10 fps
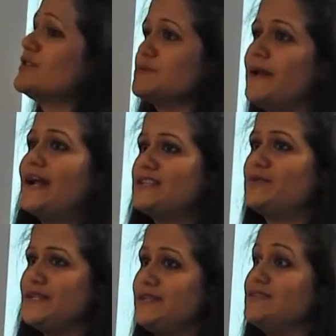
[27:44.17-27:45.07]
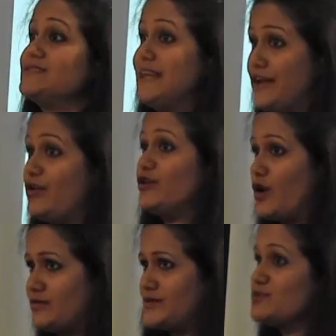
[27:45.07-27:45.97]
CRISPR activity is there or
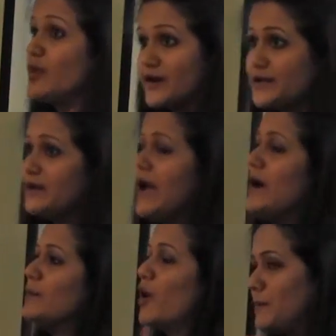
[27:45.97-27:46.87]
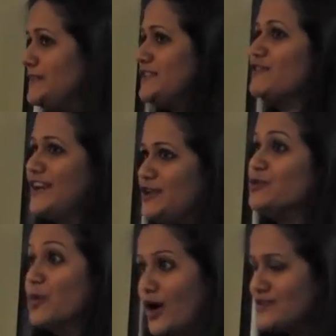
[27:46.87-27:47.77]
not. It's working properly the way you
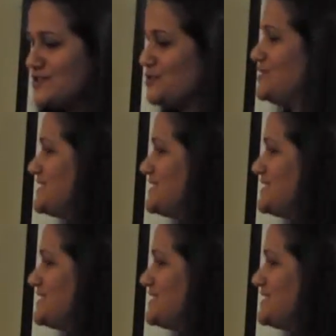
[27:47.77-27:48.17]
want, you